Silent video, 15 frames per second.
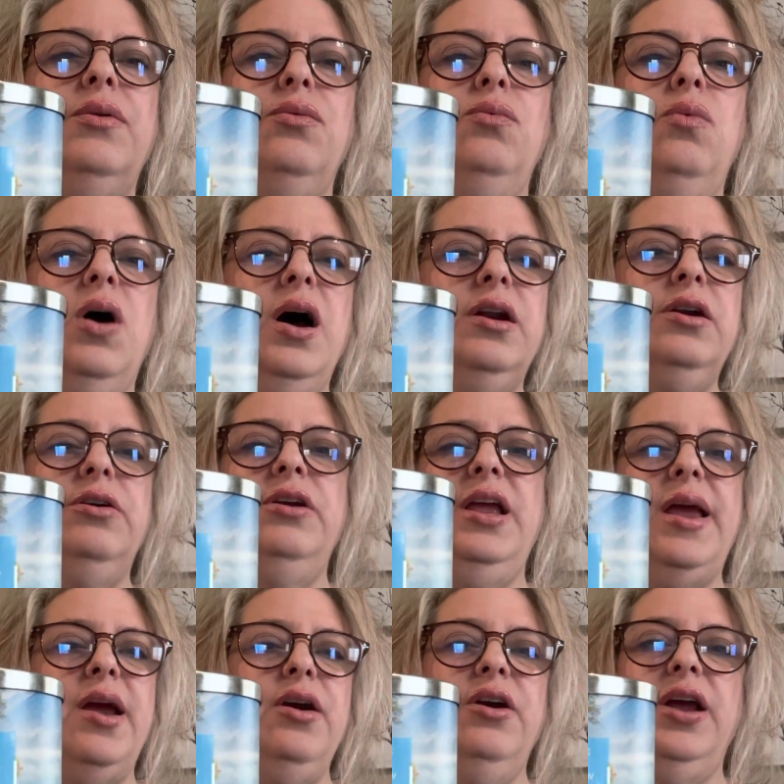watery
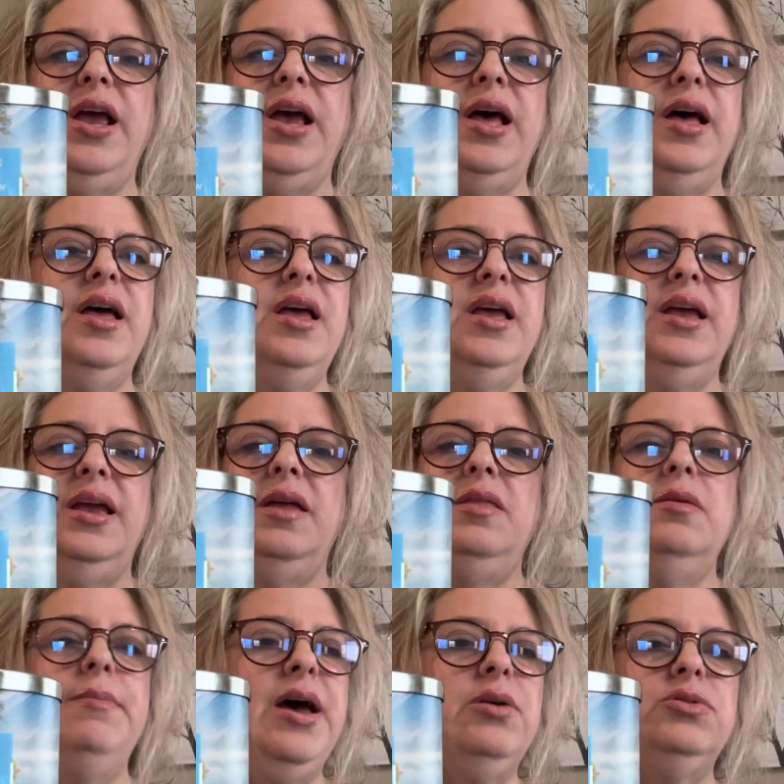area in the
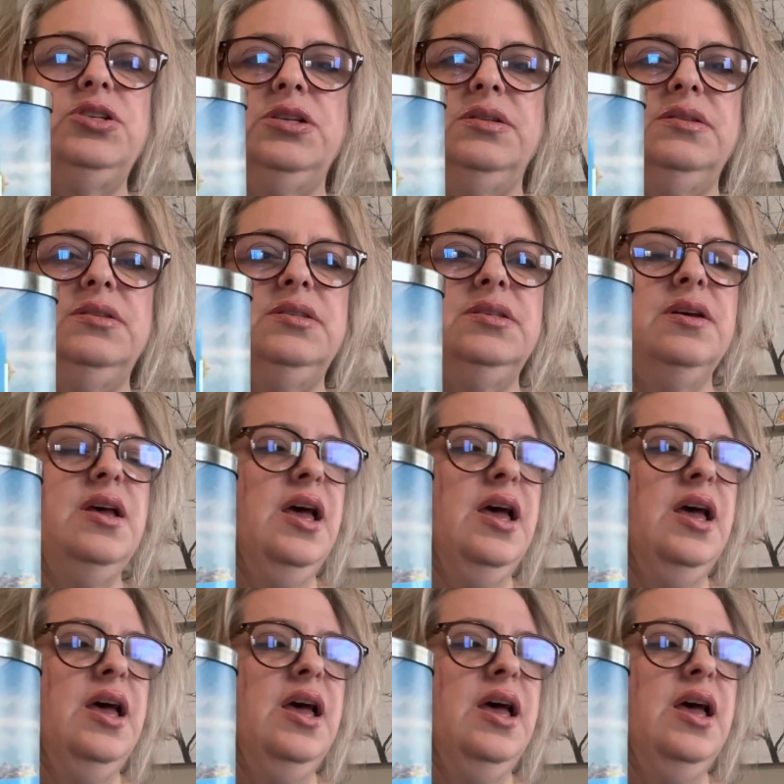mountains,